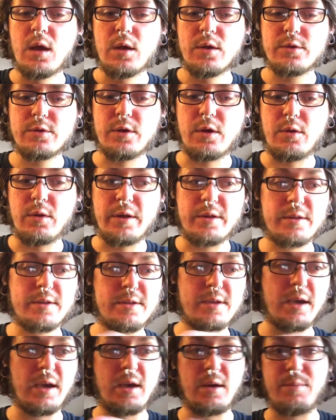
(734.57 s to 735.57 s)
So let's
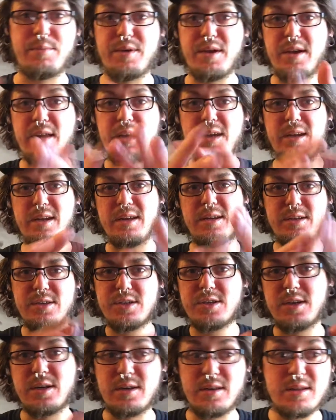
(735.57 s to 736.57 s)
take a
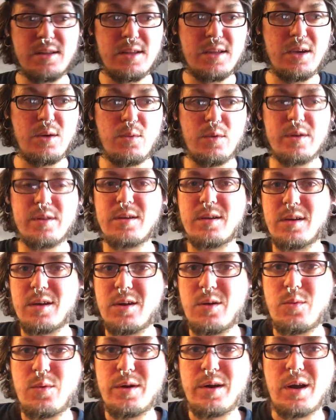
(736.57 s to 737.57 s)
pinch and see what's
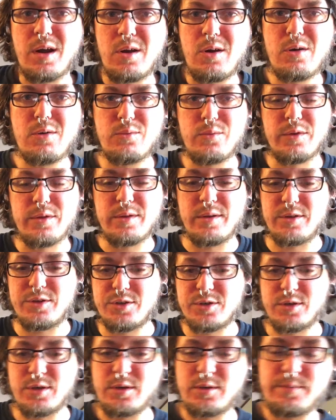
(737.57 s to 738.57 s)
going on with this
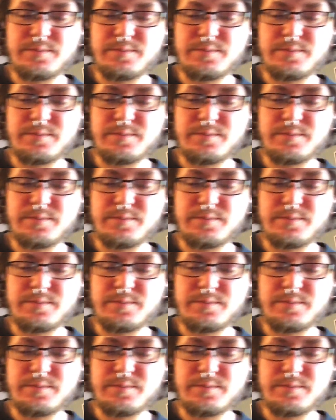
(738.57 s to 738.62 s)
shit.